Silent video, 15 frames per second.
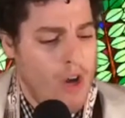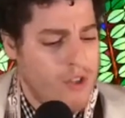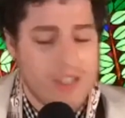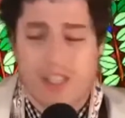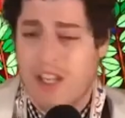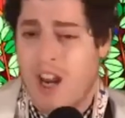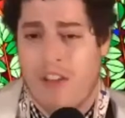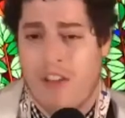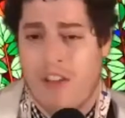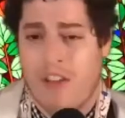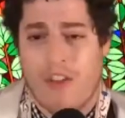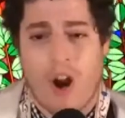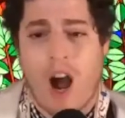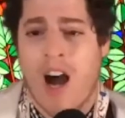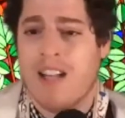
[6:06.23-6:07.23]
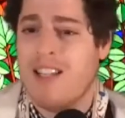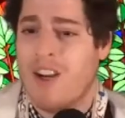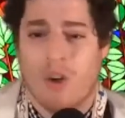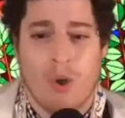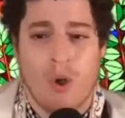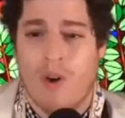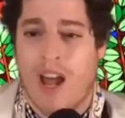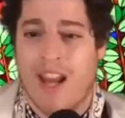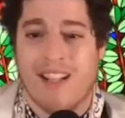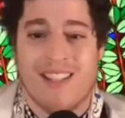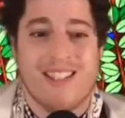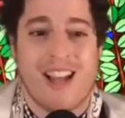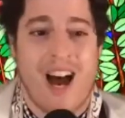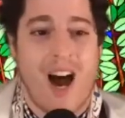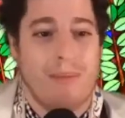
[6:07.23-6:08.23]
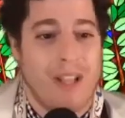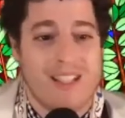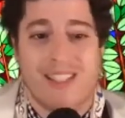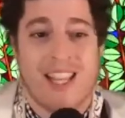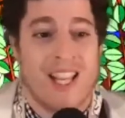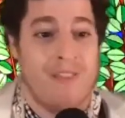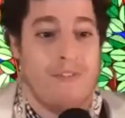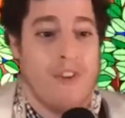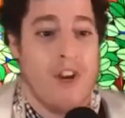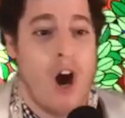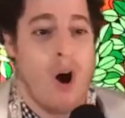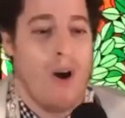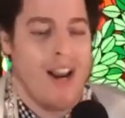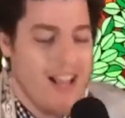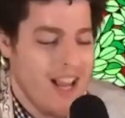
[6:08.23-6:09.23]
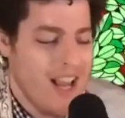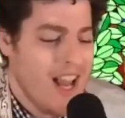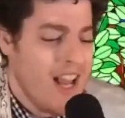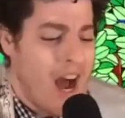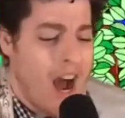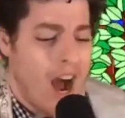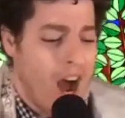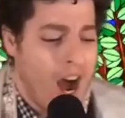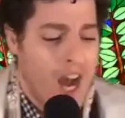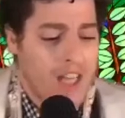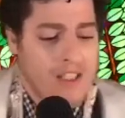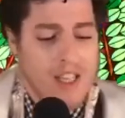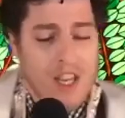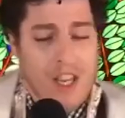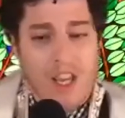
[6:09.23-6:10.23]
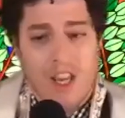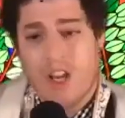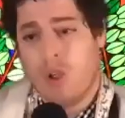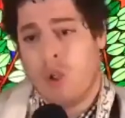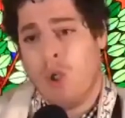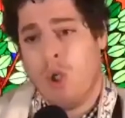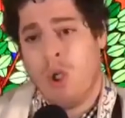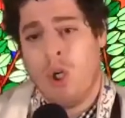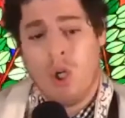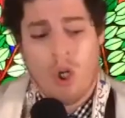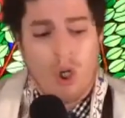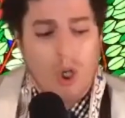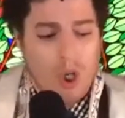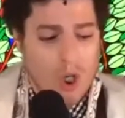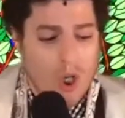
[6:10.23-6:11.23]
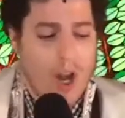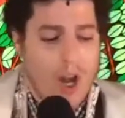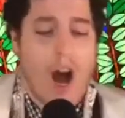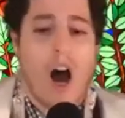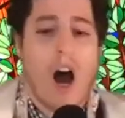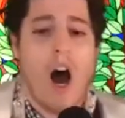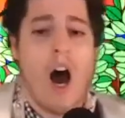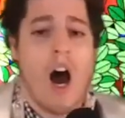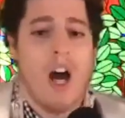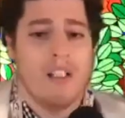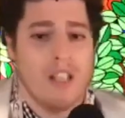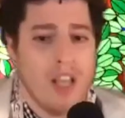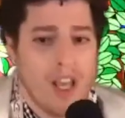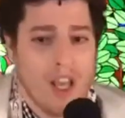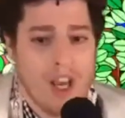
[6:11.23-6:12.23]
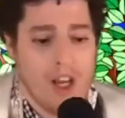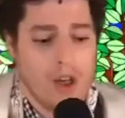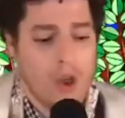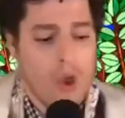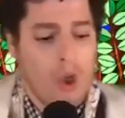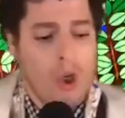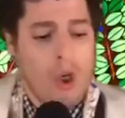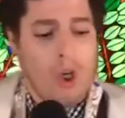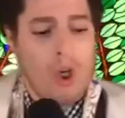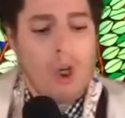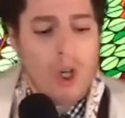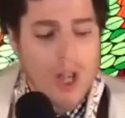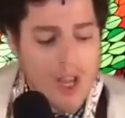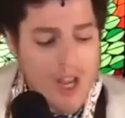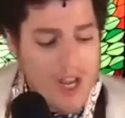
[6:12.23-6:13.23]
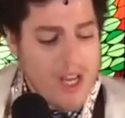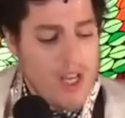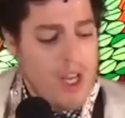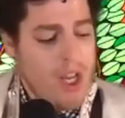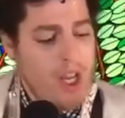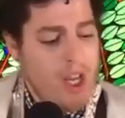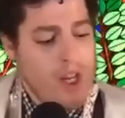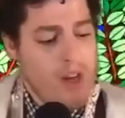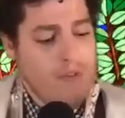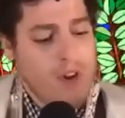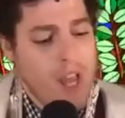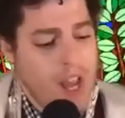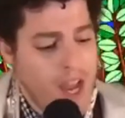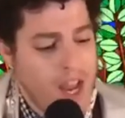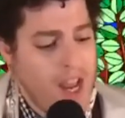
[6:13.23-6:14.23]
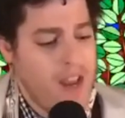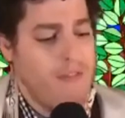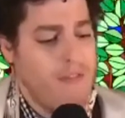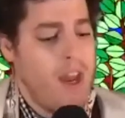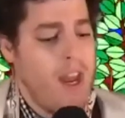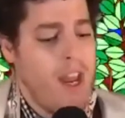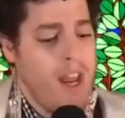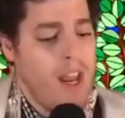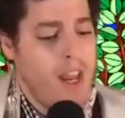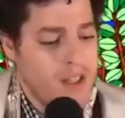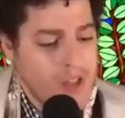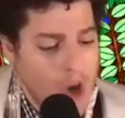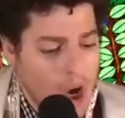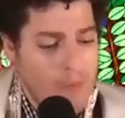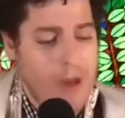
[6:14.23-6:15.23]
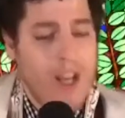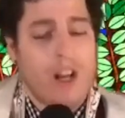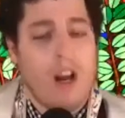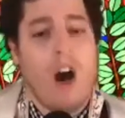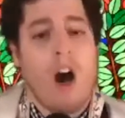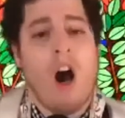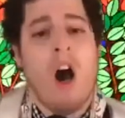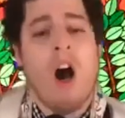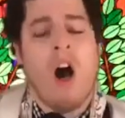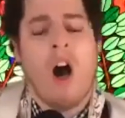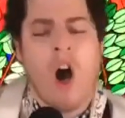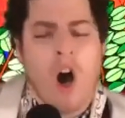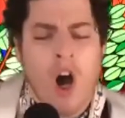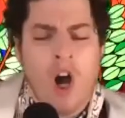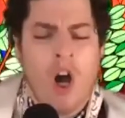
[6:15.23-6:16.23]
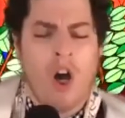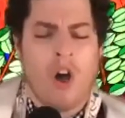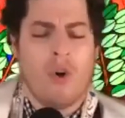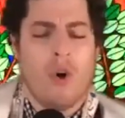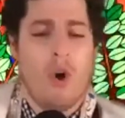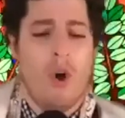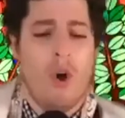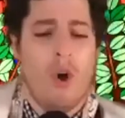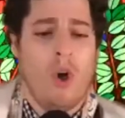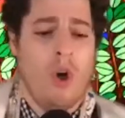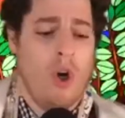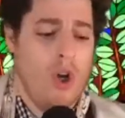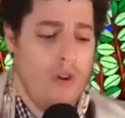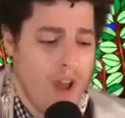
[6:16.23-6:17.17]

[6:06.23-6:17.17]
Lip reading: Just another Adir Hu right at the top. Let's sing if you know it. Adir Hu, Adir Hu, Yivnei Veito Bekarov.